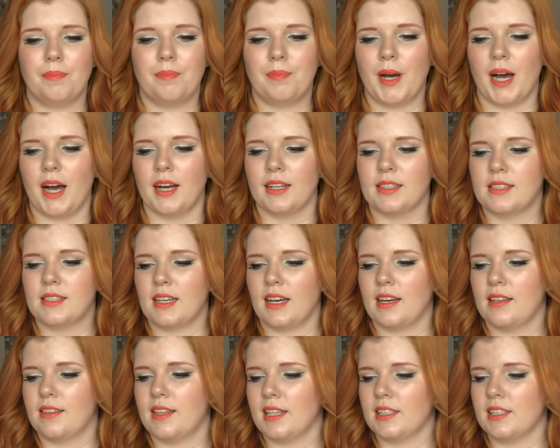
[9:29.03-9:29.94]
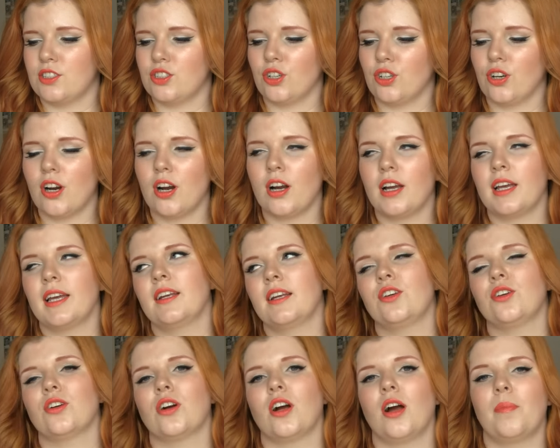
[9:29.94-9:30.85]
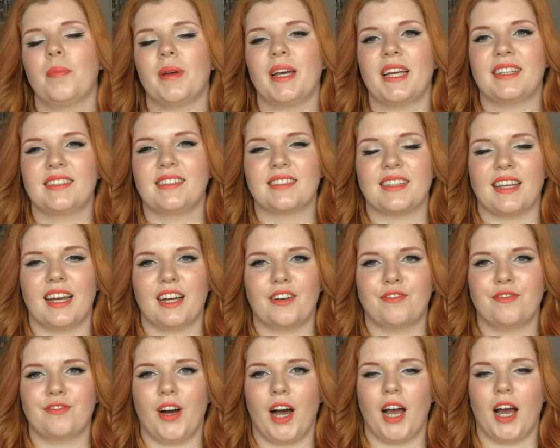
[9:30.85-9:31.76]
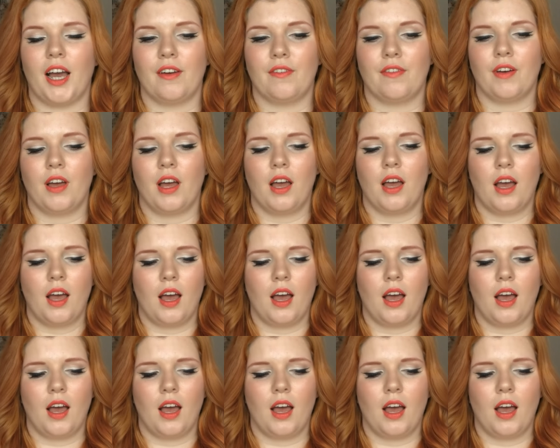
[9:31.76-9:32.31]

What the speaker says: but I think in Europe it's like €5